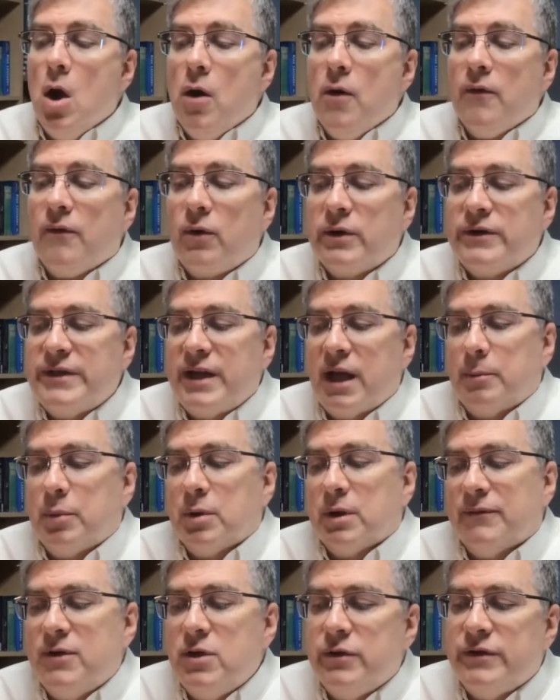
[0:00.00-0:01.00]
For
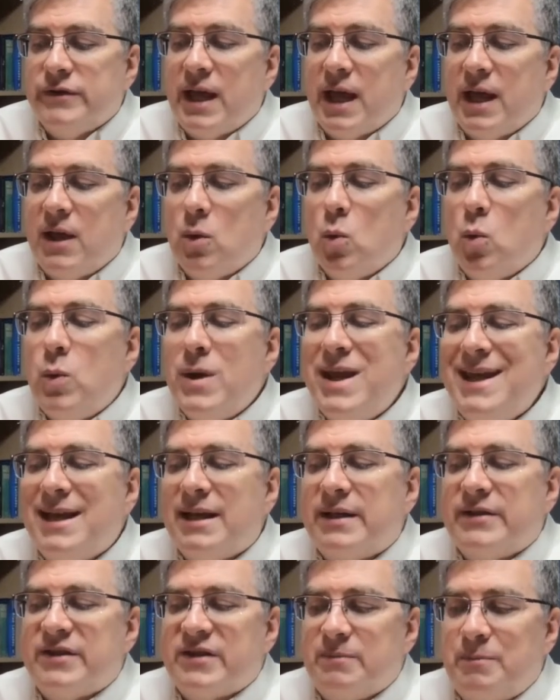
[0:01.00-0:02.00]
example, if you say, we
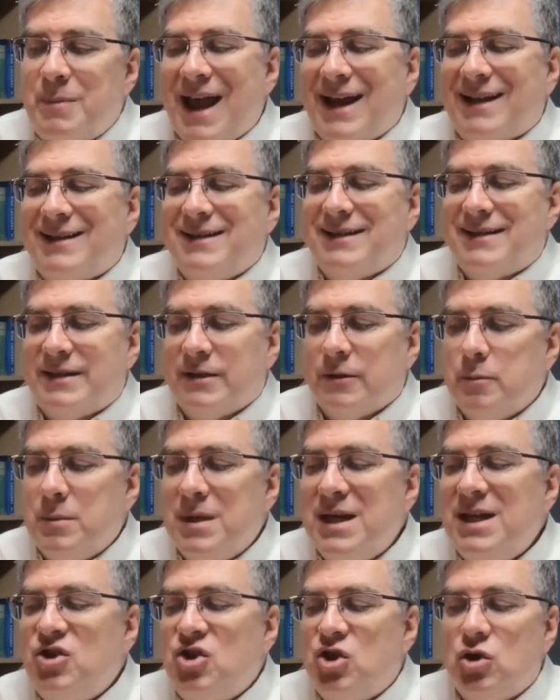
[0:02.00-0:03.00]
expect to
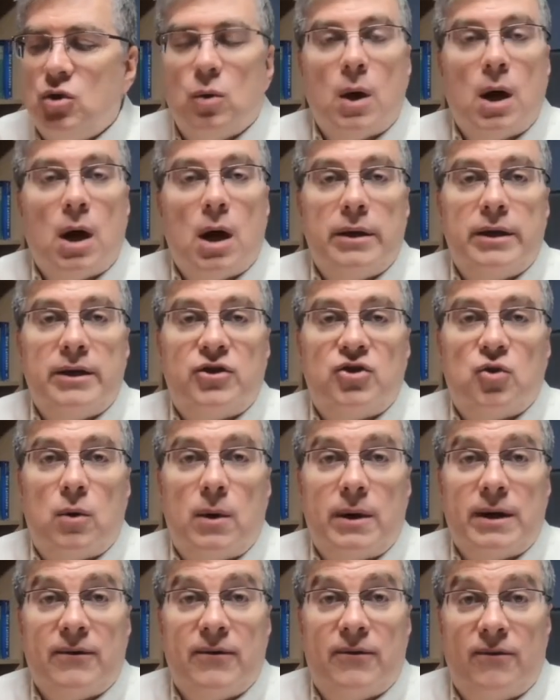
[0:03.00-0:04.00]
meet you on the
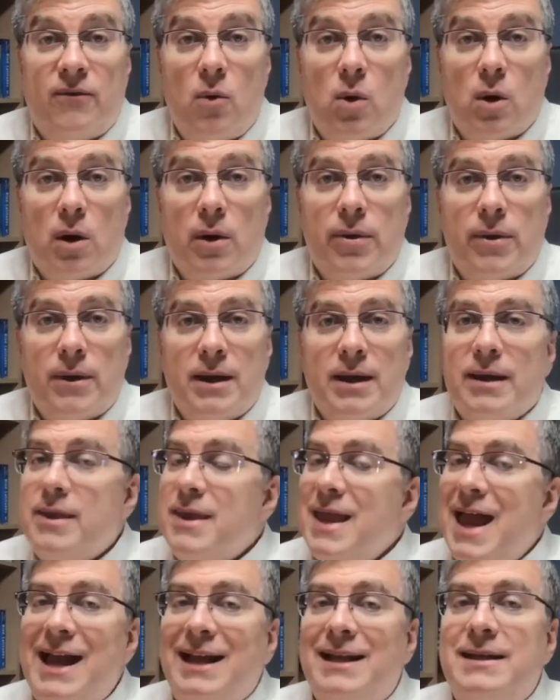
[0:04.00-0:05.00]
24th,
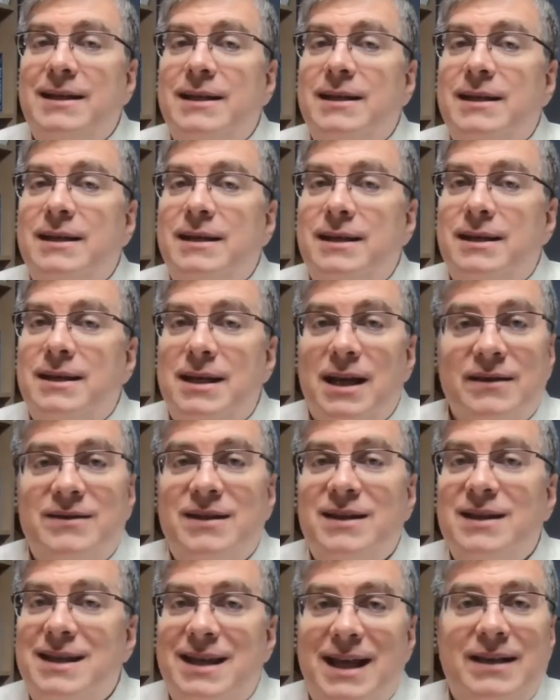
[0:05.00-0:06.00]
that
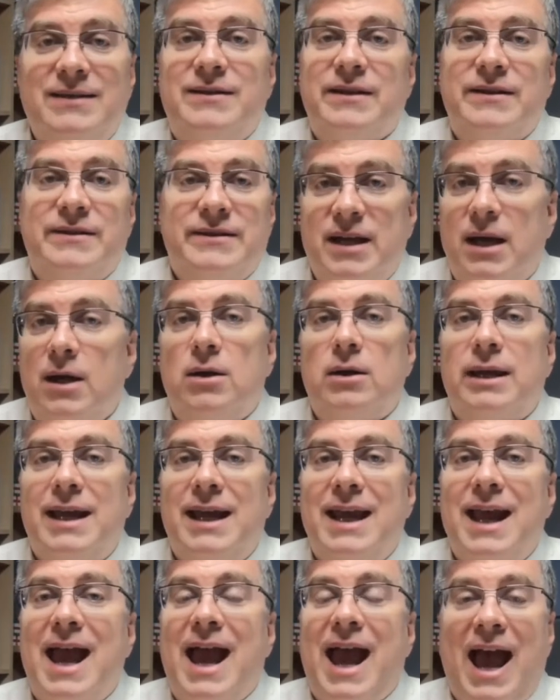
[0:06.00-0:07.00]
doesn't
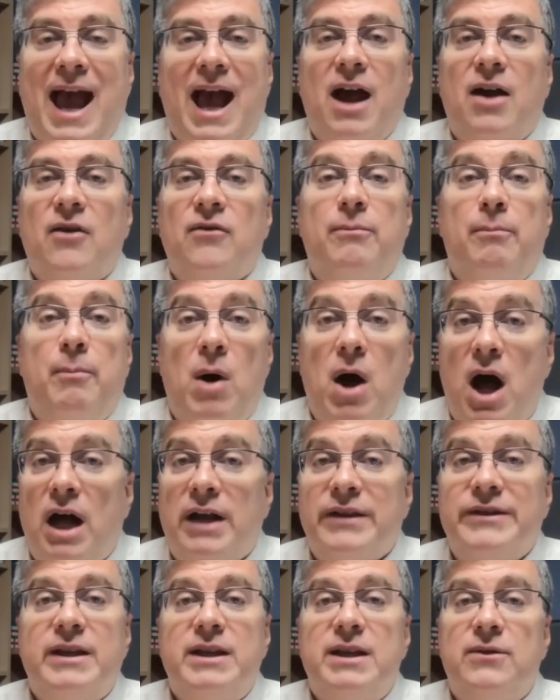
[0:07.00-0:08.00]
necessarily have
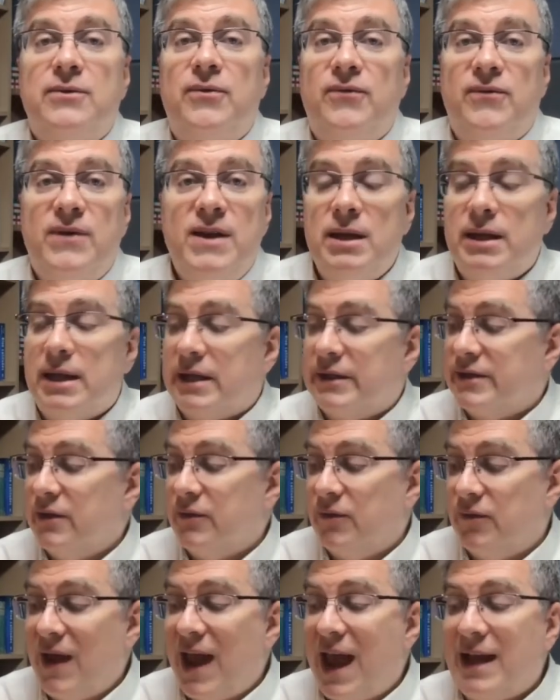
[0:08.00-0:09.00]
positive feelings.
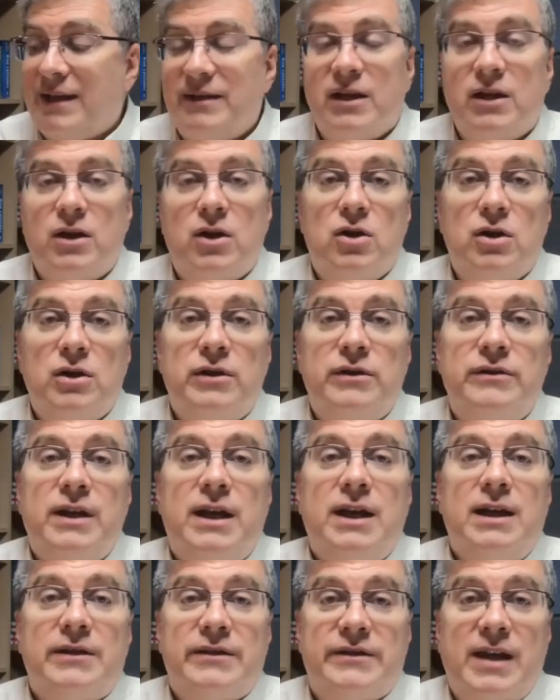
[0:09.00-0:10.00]
In fact, it could
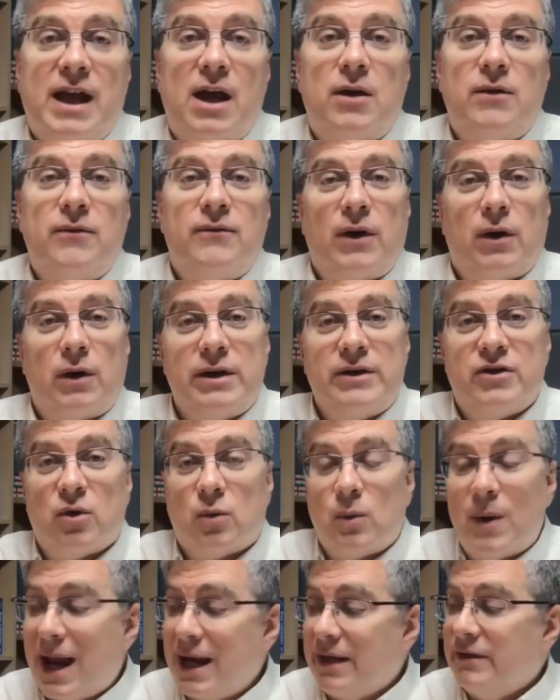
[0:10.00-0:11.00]
sound very
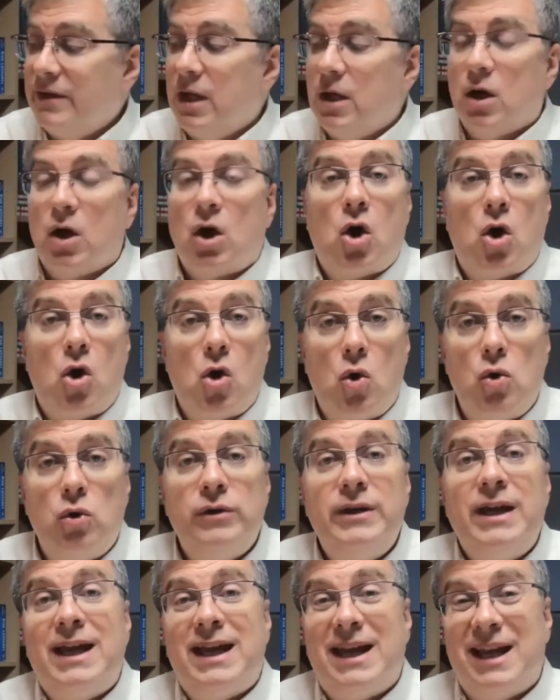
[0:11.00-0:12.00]
direct,
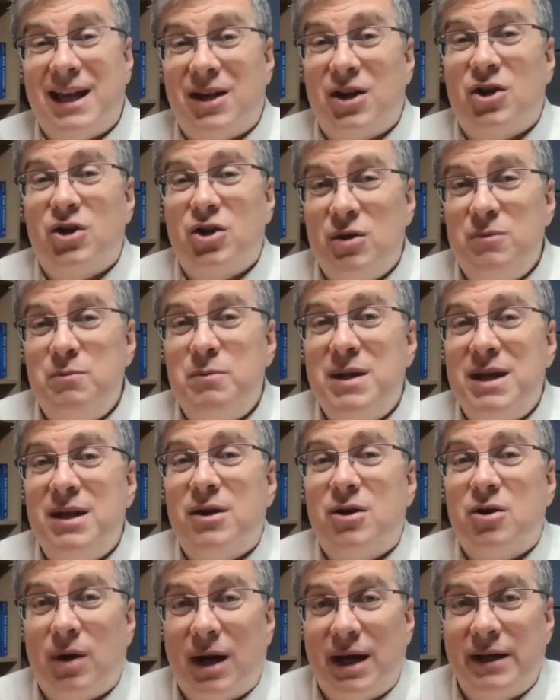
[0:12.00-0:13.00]
cold, it could be
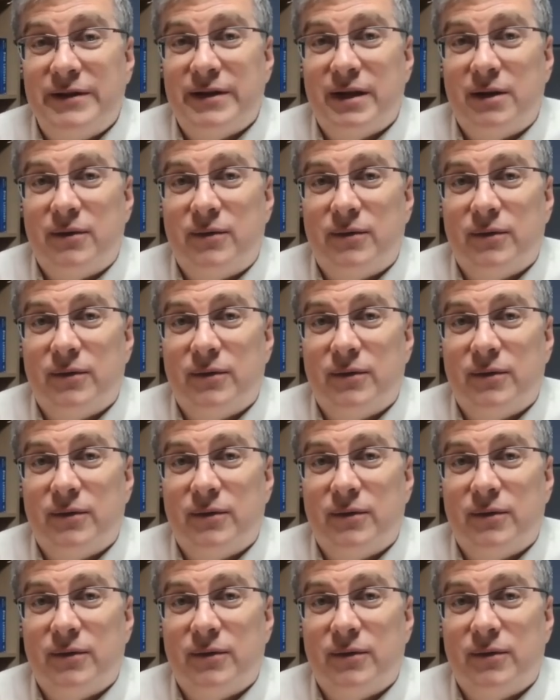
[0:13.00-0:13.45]
aggressive.